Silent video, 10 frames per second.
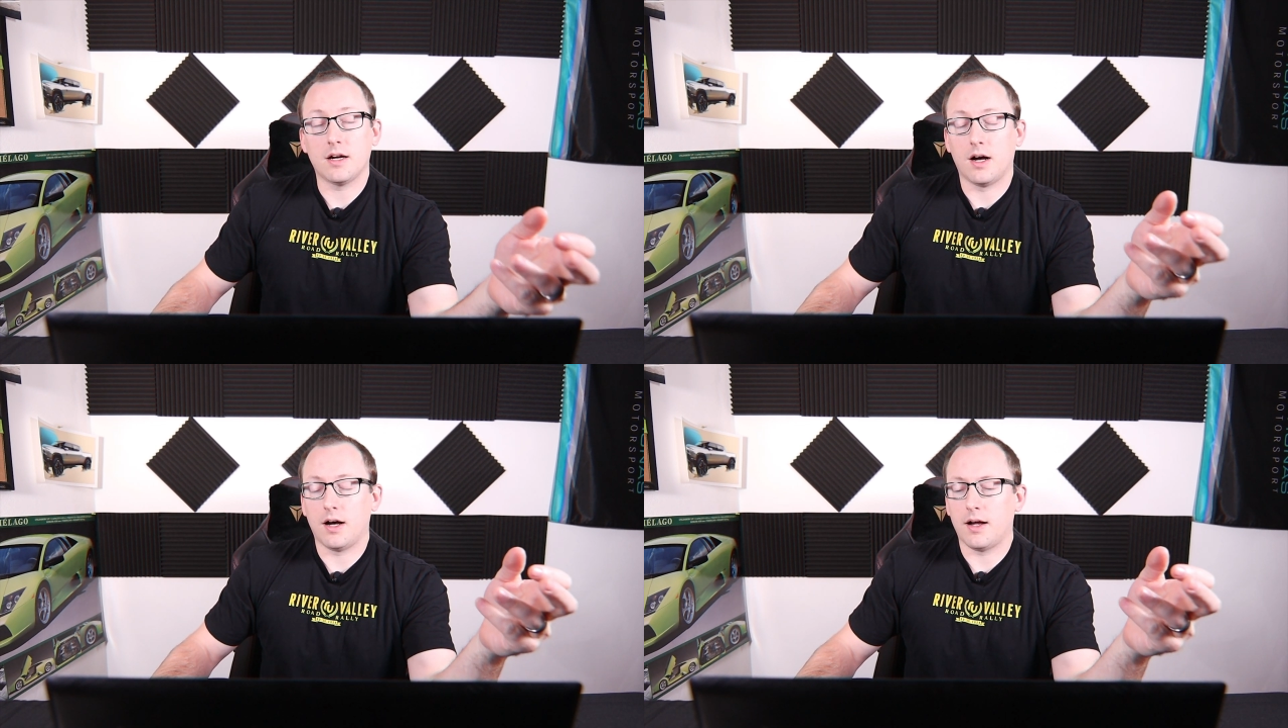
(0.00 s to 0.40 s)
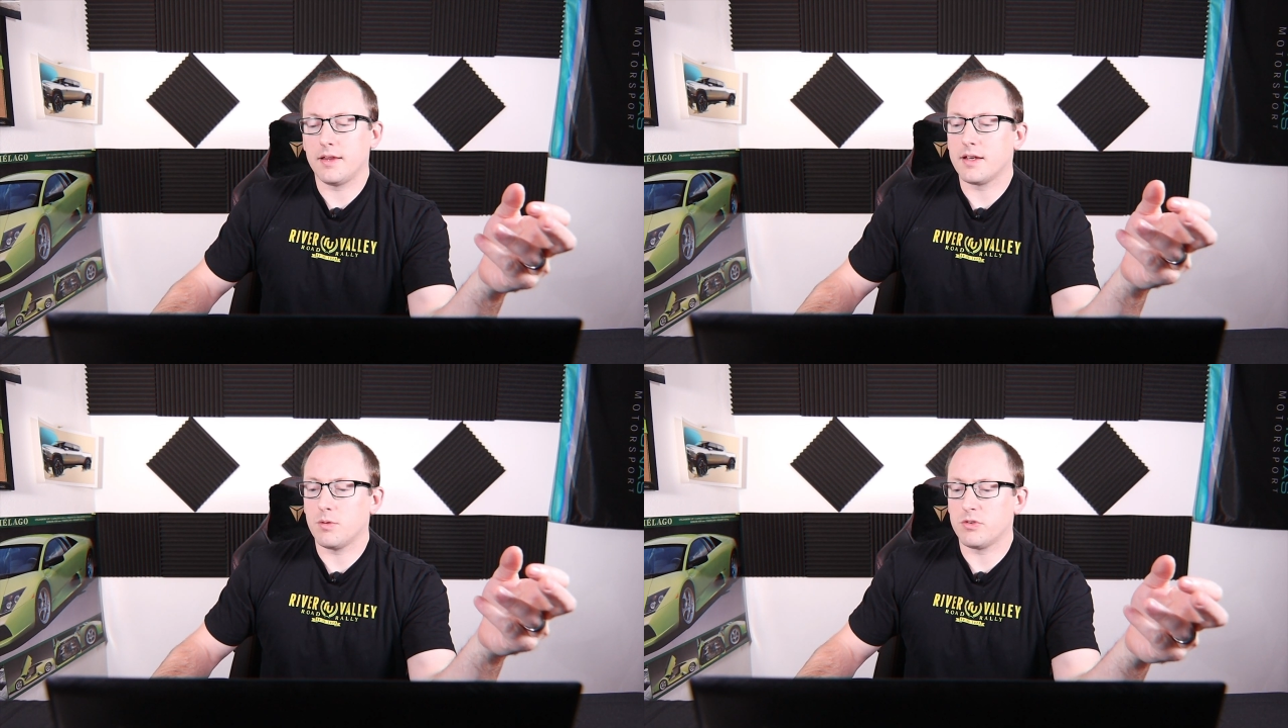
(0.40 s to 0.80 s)

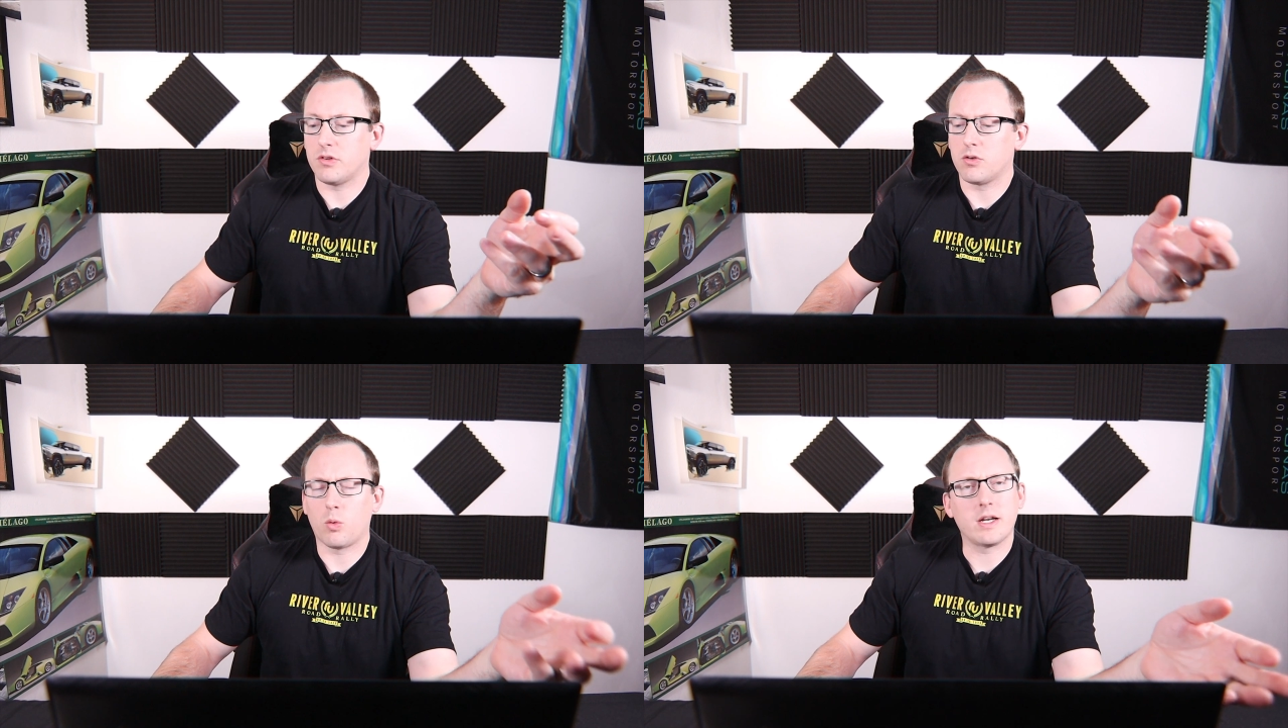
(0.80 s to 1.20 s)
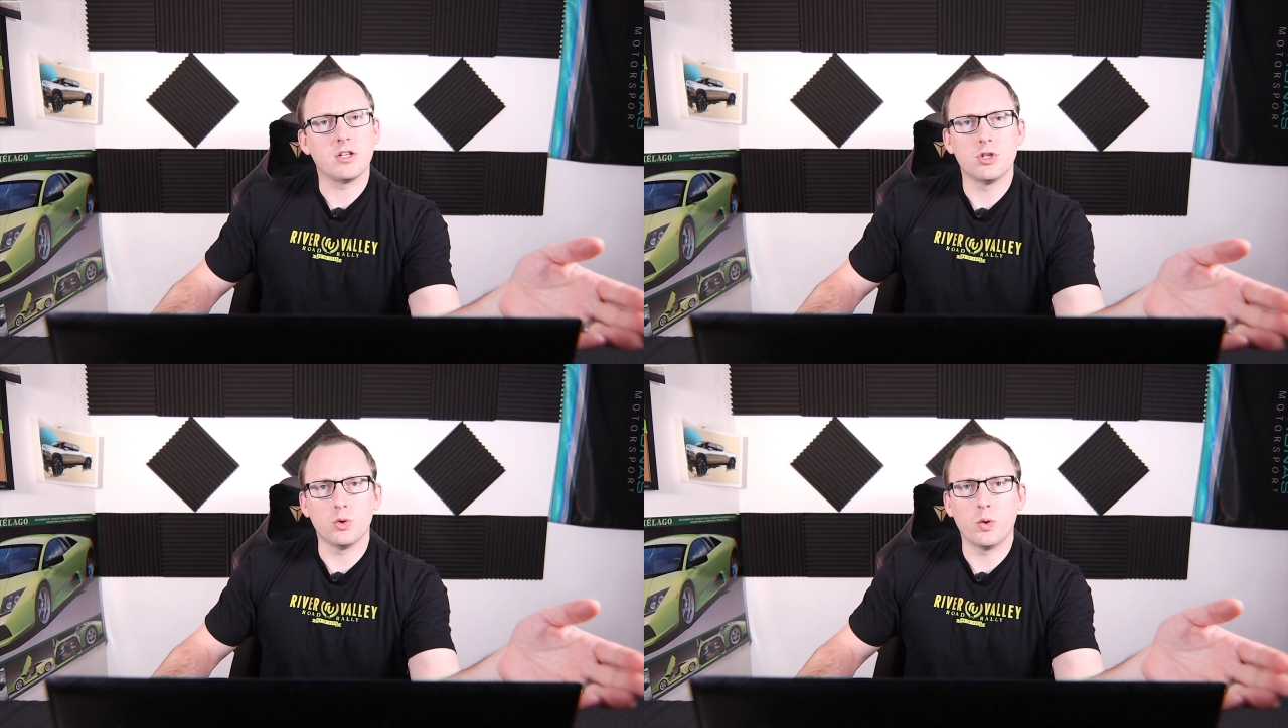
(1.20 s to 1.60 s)
I think it was the
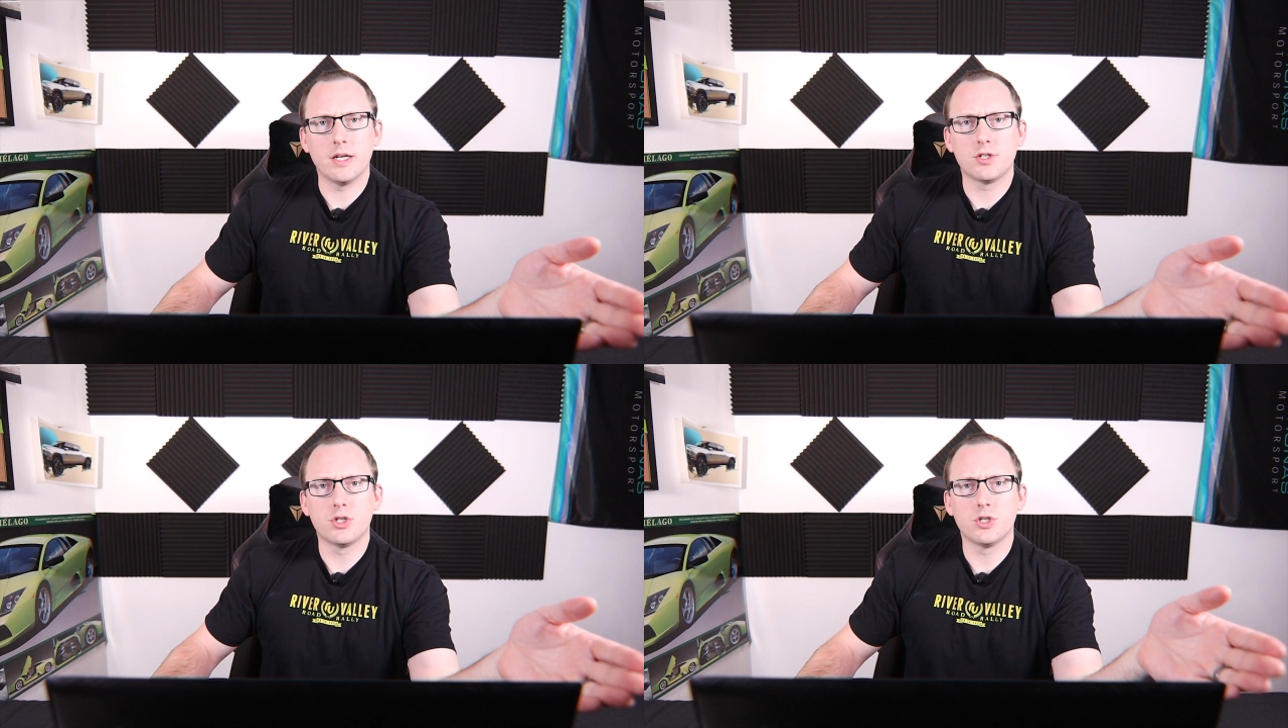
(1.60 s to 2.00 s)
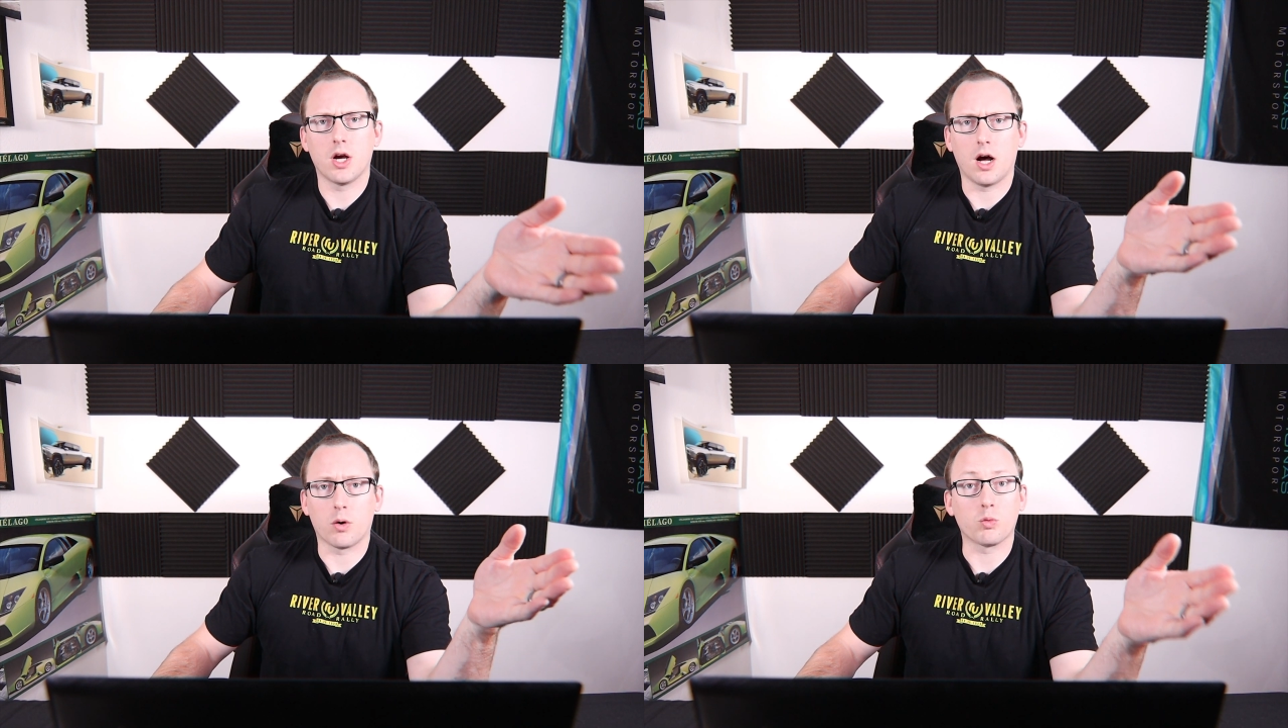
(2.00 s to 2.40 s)
22-inch
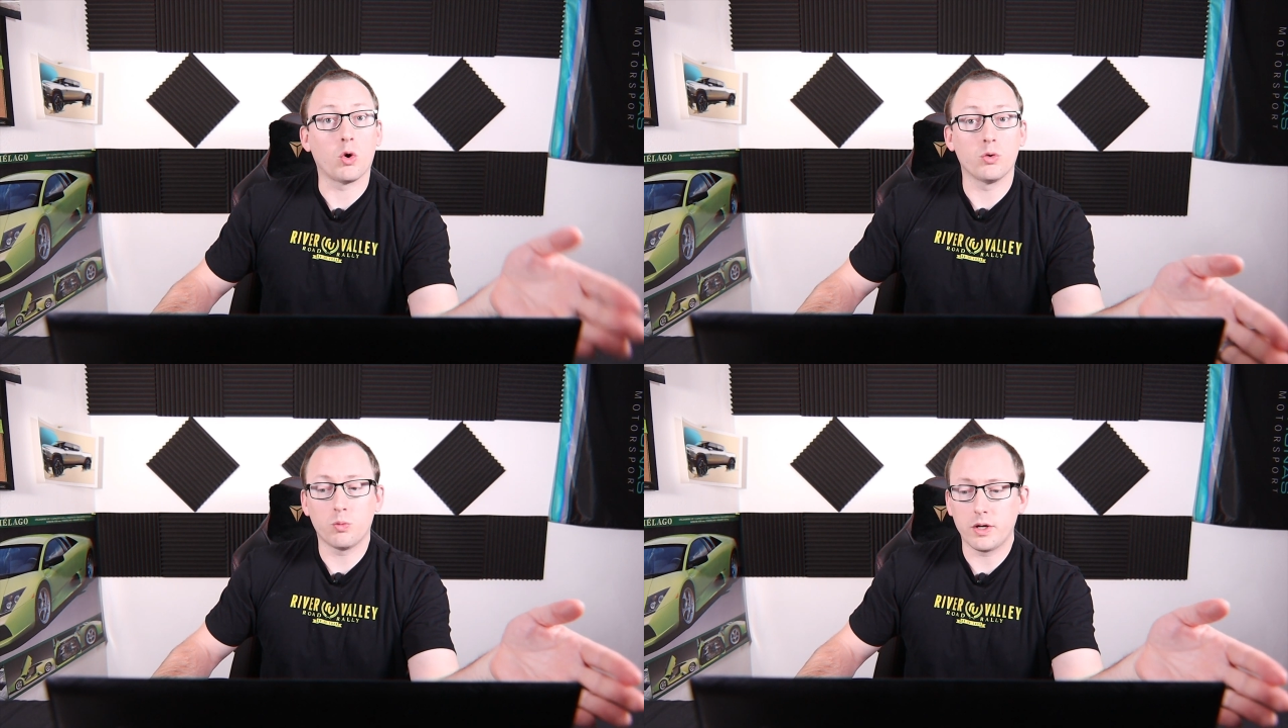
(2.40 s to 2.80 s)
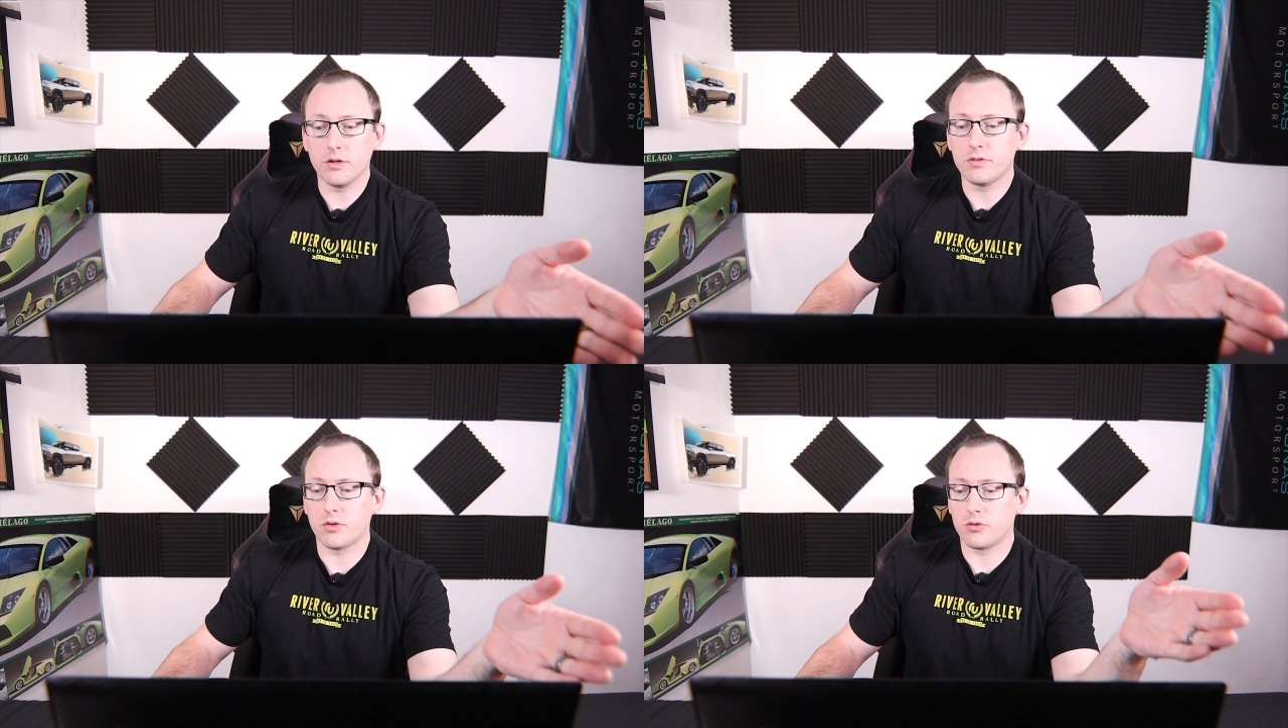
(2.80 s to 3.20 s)
road
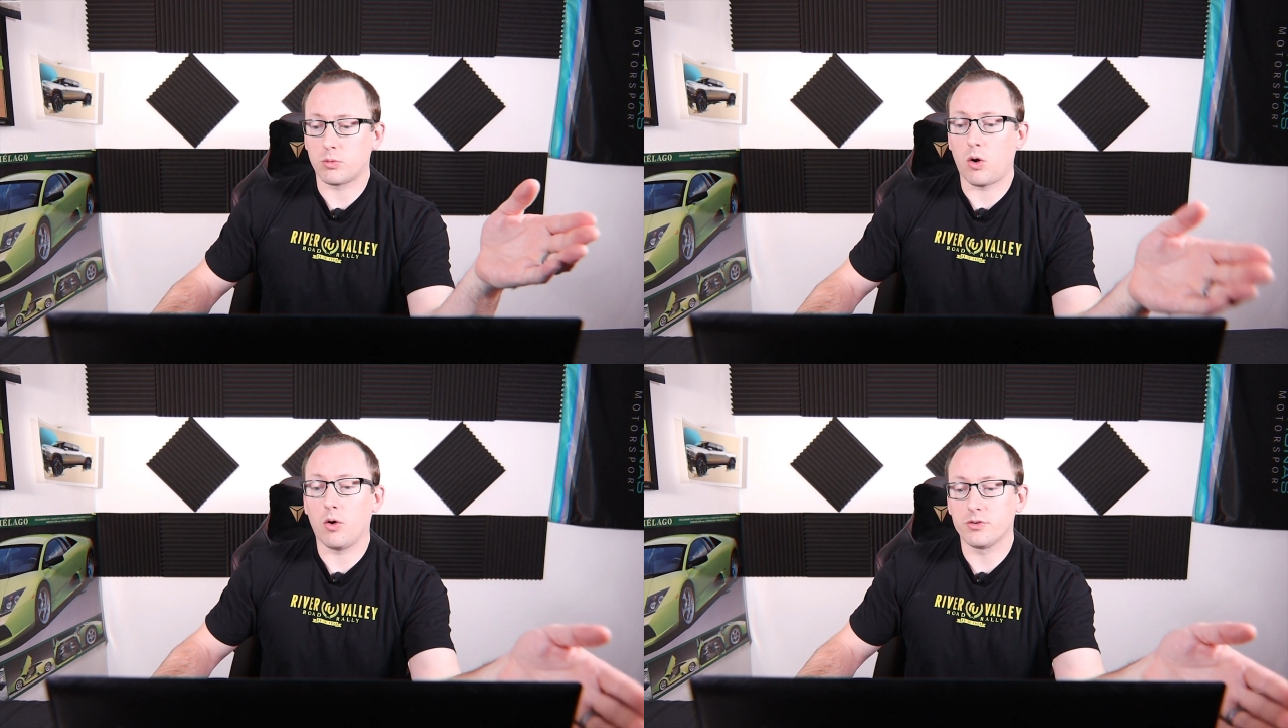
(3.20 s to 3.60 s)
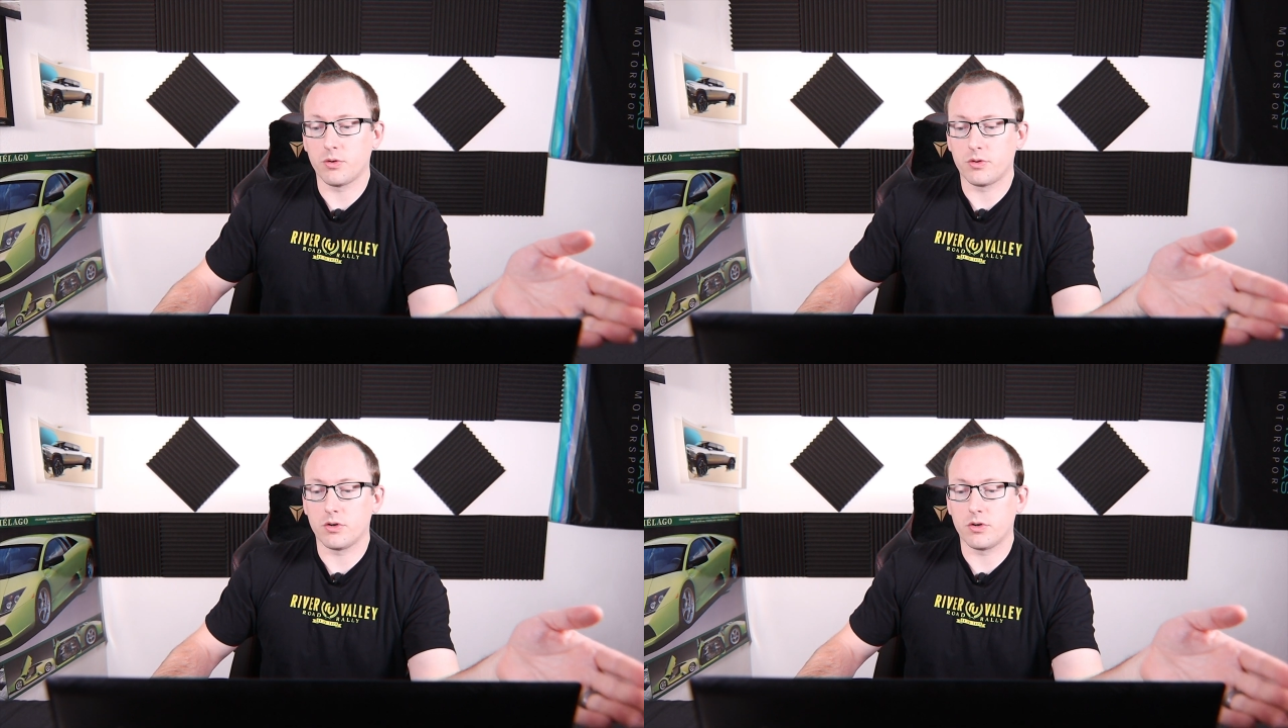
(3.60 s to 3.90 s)
wheels. Those were also